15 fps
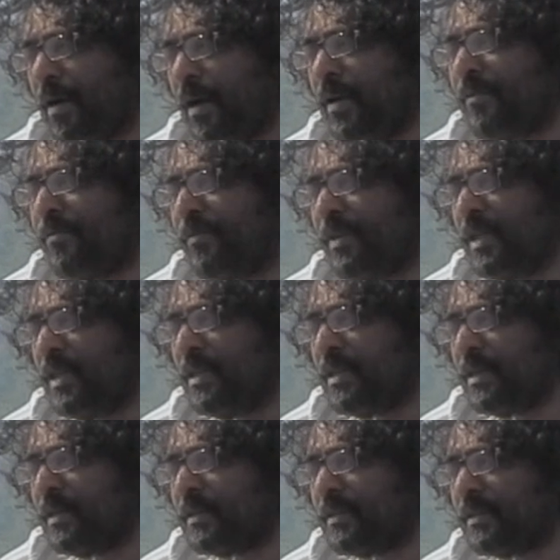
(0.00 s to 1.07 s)
I feel
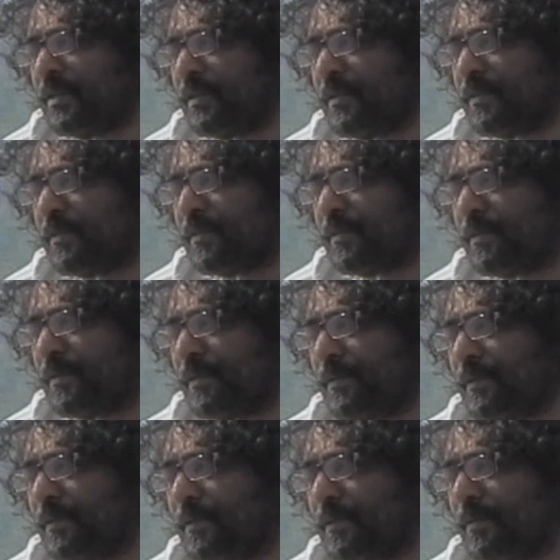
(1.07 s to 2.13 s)
that uh,
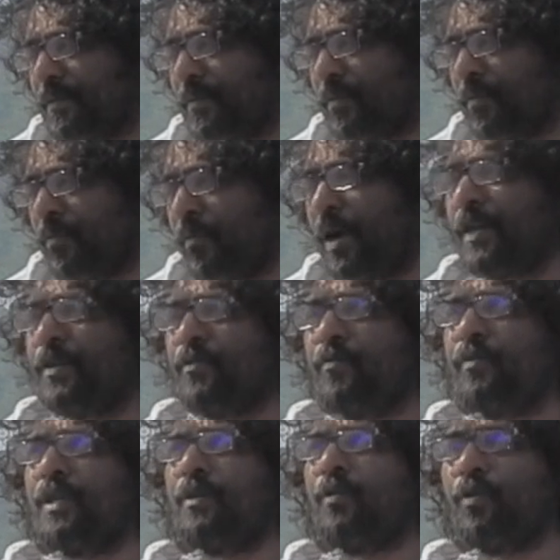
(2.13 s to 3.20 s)
why do
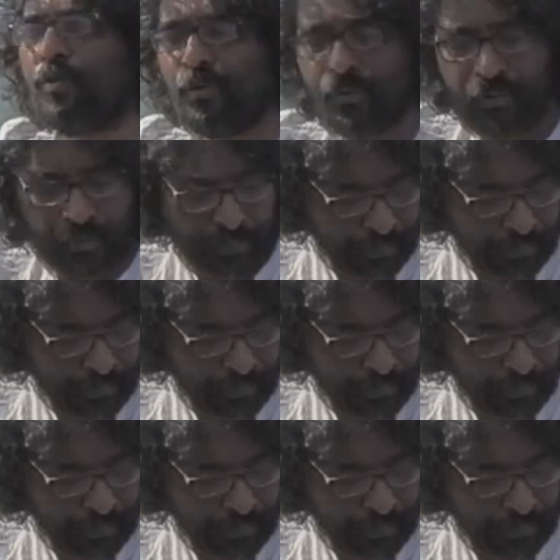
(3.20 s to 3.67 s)
we go to